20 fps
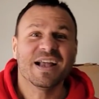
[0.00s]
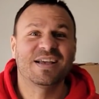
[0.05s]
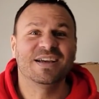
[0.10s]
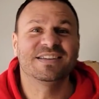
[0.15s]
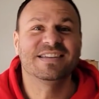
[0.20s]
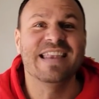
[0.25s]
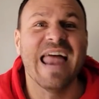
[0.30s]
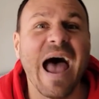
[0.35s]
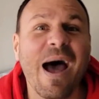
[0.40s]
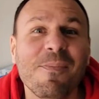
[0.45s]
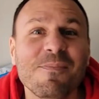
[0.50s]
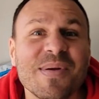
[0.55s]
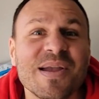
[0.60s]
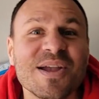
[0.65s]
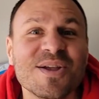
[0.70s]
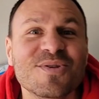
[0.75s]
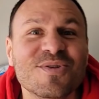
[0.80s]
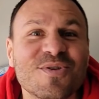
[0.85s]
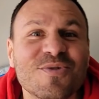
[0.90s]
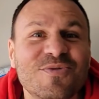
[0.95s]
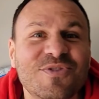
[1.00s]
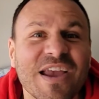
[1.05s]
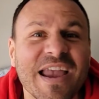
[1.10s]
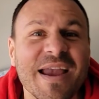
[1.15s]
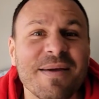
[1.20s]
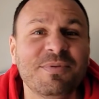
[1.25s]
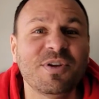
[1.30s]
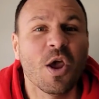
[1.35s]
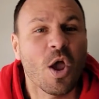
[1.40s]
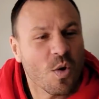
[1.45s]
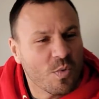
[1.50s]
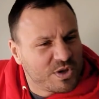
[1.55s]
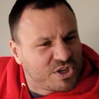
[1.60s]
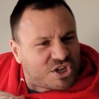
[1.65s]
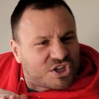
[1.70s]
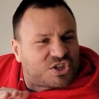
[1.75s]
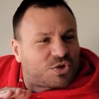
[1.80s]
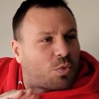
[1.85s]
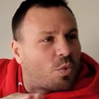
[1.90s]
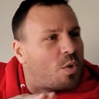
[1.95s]
Because now me and you, James, we
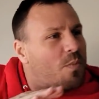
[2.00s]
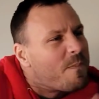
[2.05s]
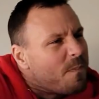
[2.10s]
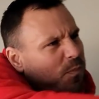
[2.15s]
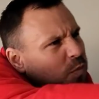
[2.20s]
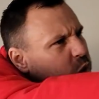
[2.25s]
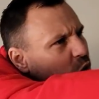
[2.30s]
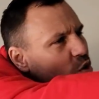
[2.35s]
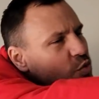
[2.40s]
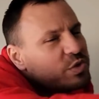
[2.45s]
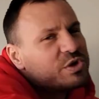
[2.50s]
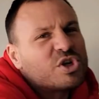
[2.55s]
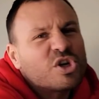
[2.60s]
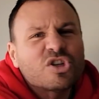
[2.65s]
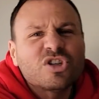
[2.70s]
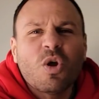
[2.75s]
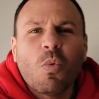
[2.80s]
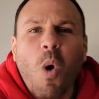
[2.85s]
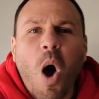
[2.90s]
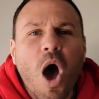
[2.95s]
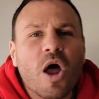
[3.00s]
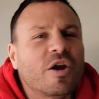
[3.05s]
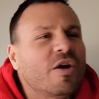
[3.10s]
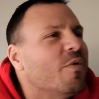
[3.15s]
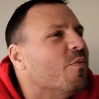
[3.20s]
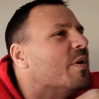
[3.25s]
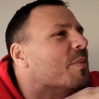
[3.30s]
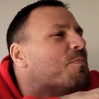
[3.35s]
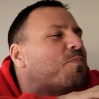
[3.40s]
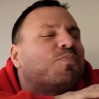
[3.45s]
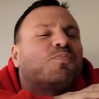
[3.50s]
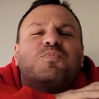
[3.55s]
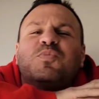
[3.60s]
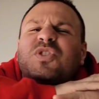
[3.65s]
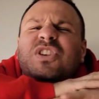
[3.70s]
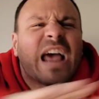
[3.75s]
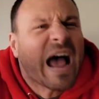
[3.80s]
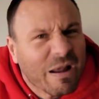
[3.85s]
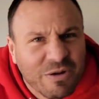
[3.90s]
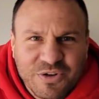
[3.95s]
just, we took the water and we
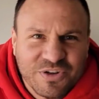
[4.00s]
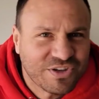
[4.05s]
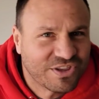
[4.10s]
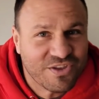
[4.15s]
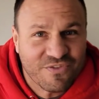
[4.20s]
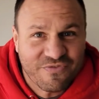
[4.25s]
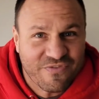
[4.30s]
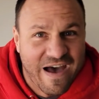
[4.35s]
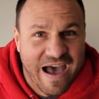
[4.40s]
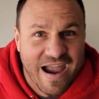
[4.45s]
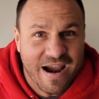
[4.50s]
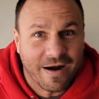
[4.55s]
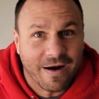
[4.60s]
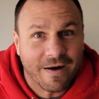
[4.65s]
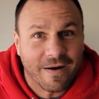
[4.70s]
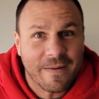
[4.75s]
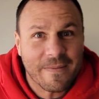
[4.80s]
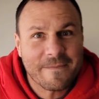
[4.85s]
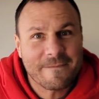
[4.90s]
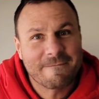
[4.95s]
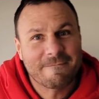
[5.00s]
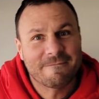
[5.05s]
douse the fire.